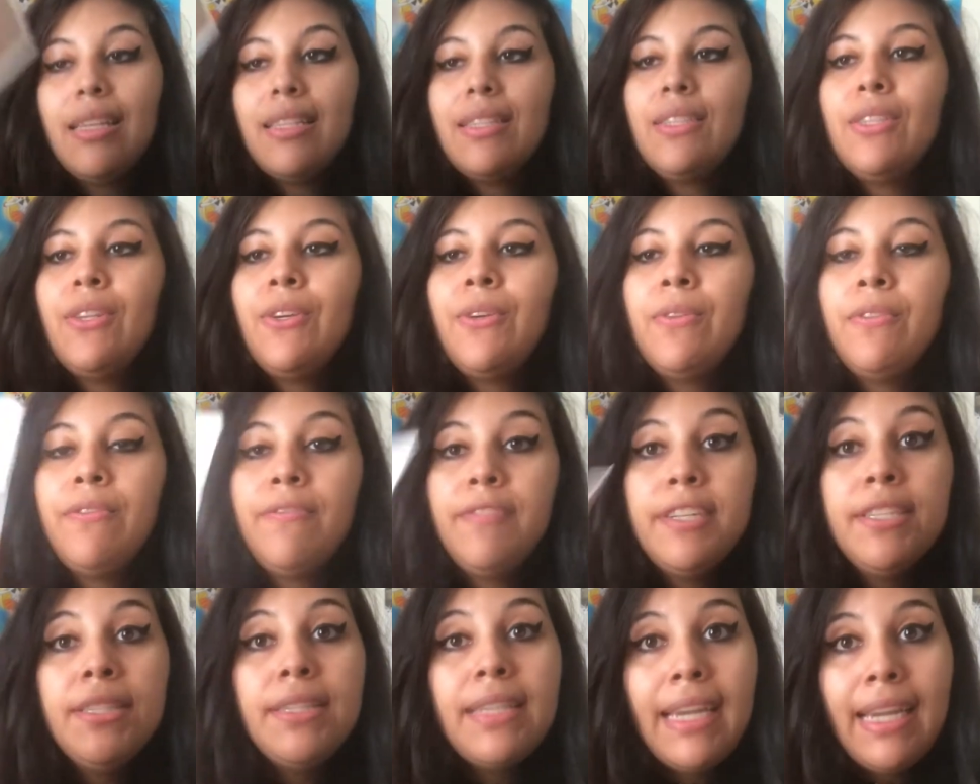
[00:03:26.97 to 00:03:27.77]
So the
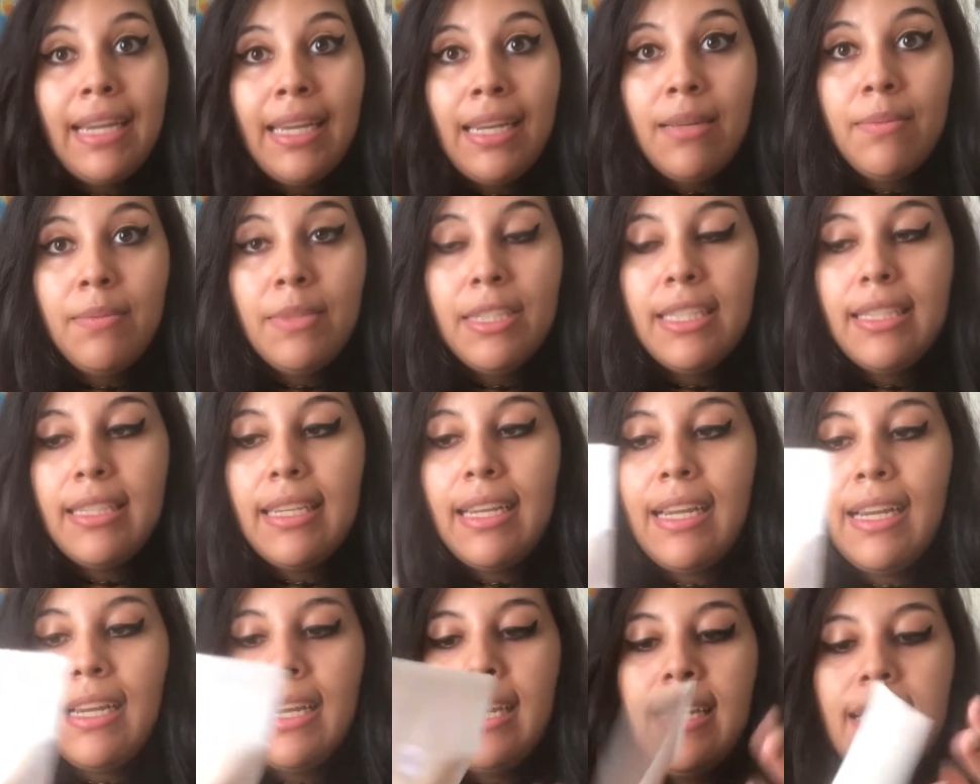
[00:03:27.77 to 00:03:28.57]
first item
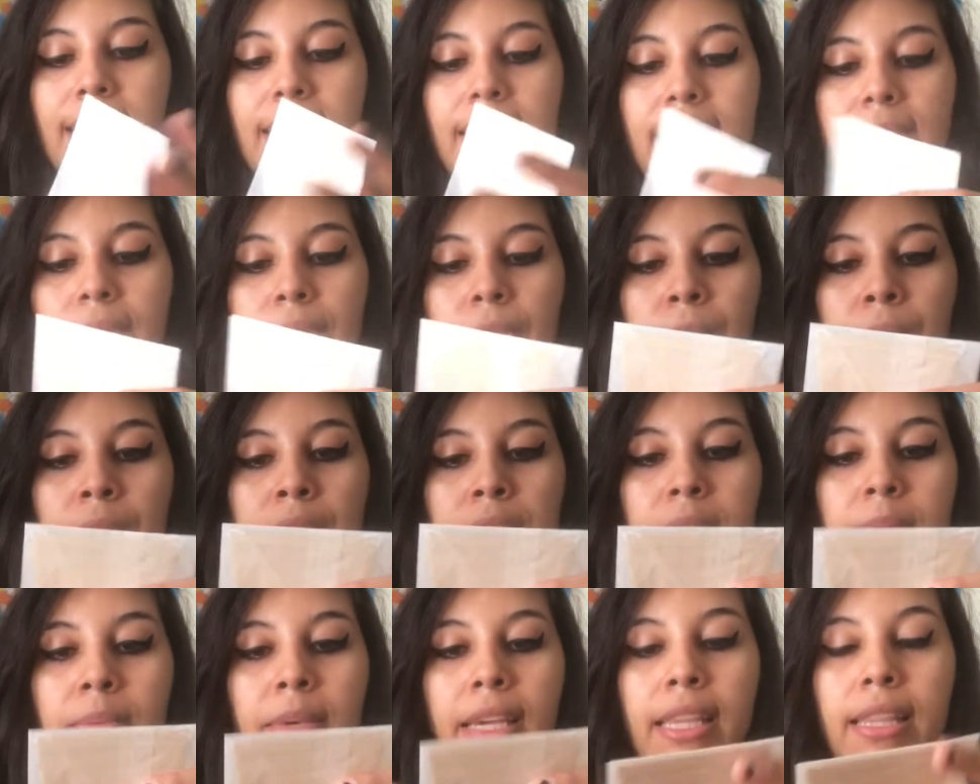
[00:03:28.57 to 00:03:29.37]
inside is
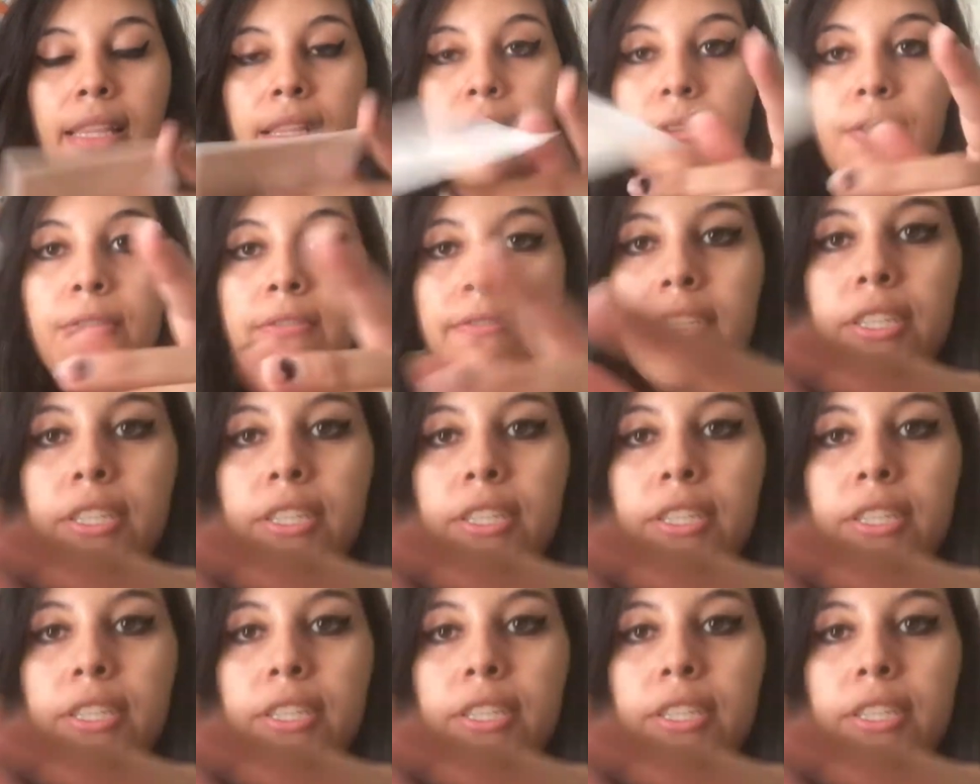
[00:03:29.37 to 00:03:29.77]
going to be the little